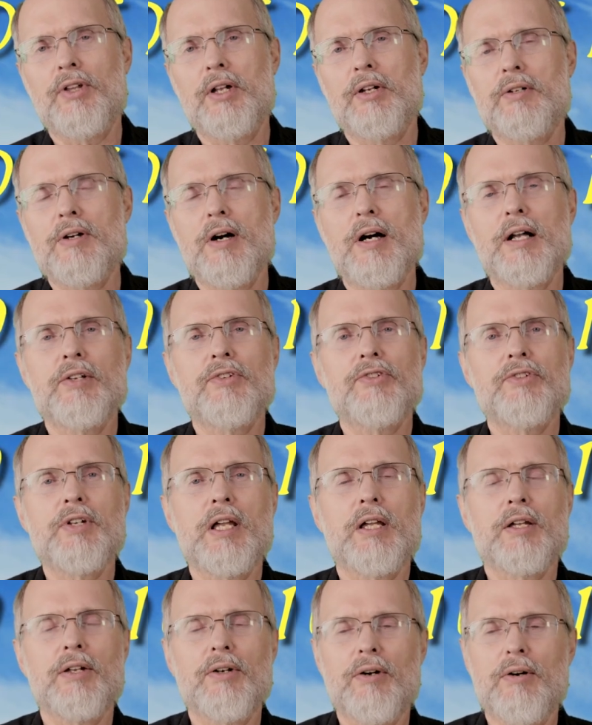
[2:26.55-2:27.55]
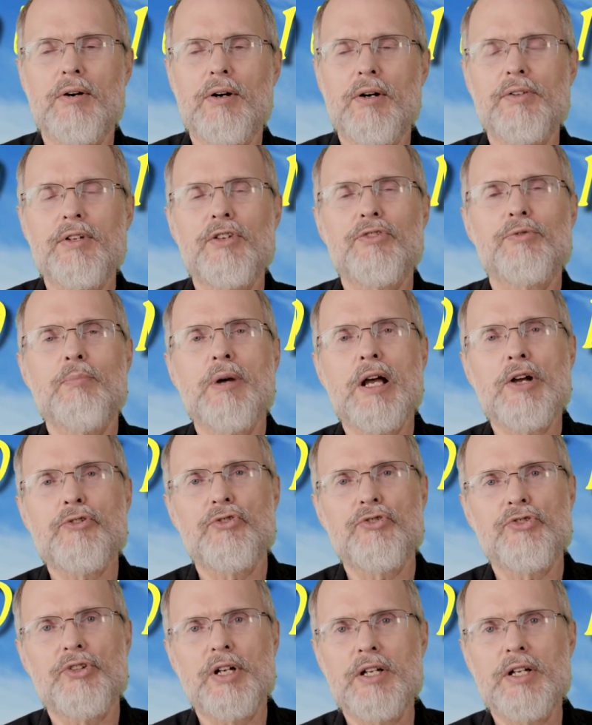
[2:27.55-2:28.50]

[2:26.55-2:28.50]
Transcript: that God has taken all these measures,